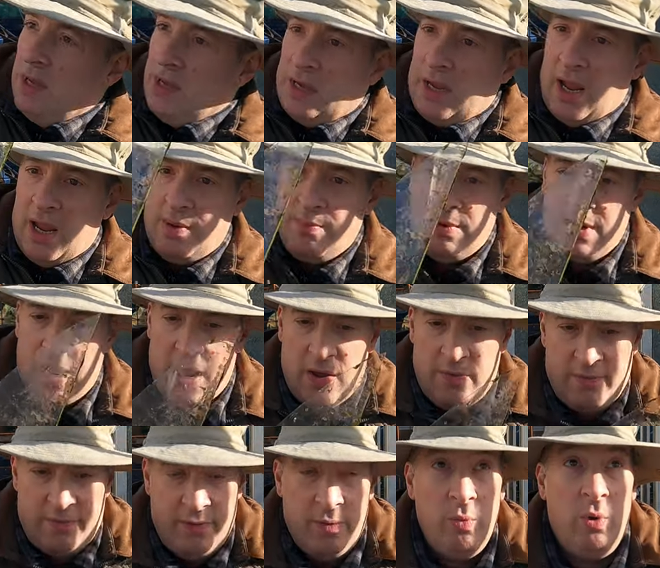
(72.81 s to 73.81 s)
that came
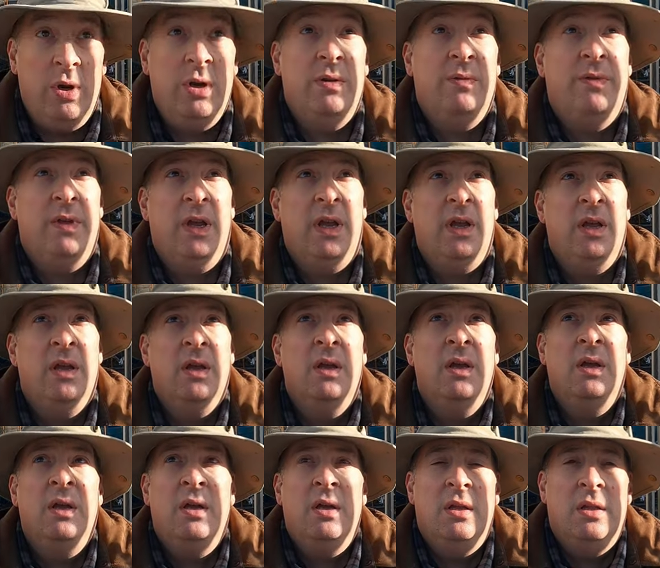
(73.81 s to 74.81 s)
down from one of the
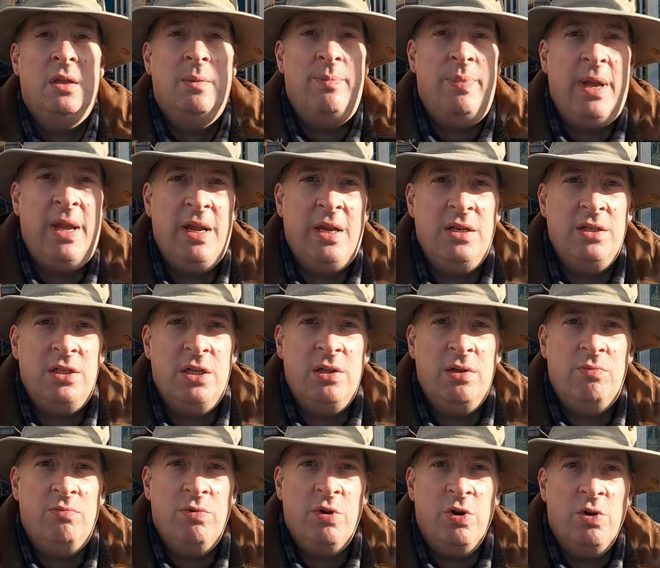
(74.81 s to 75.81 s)
panes in
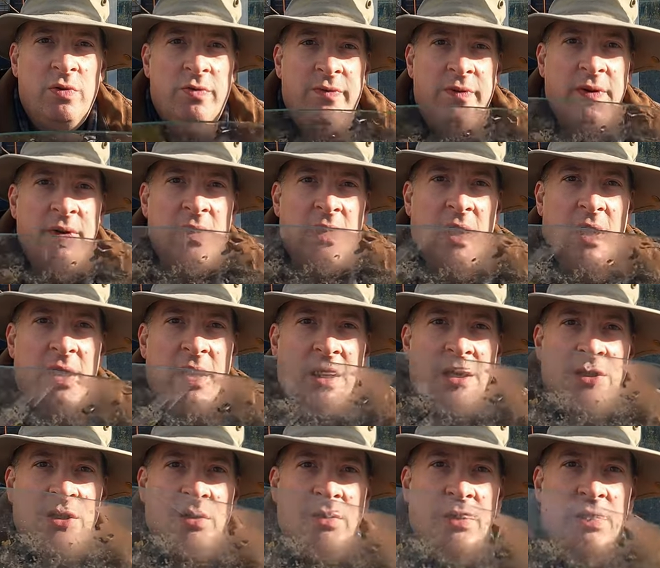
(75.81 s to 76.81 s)
the roof, and
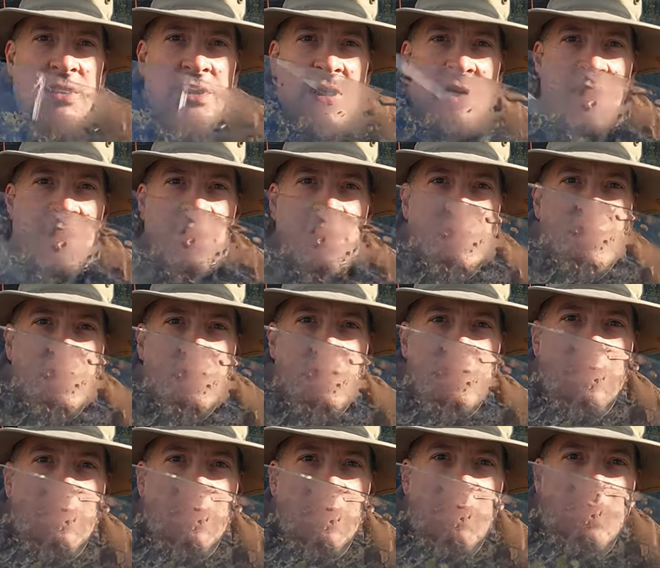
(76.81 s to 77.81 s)
as you can see, this
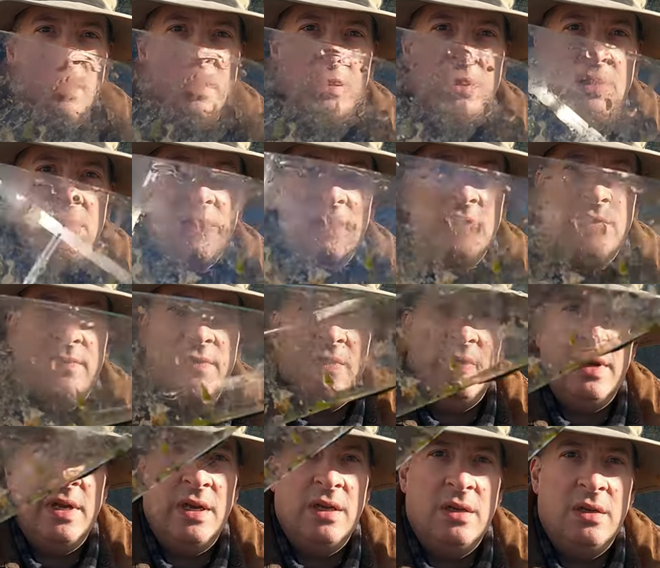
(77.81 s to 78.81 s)
is
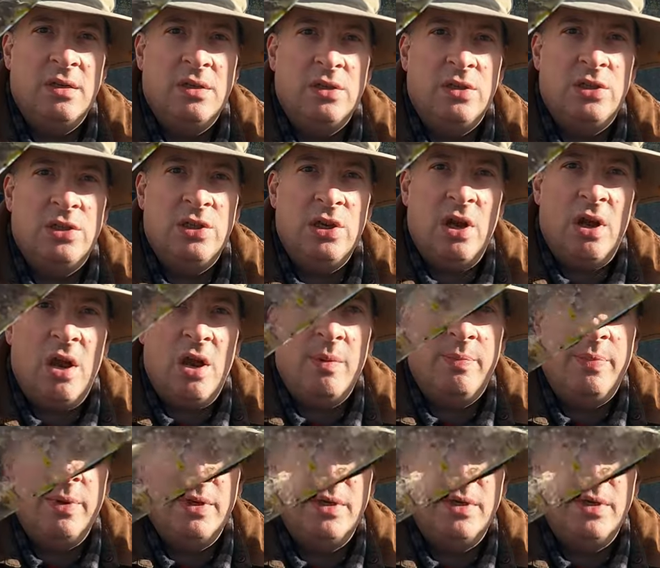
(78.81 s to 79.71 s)
very sharp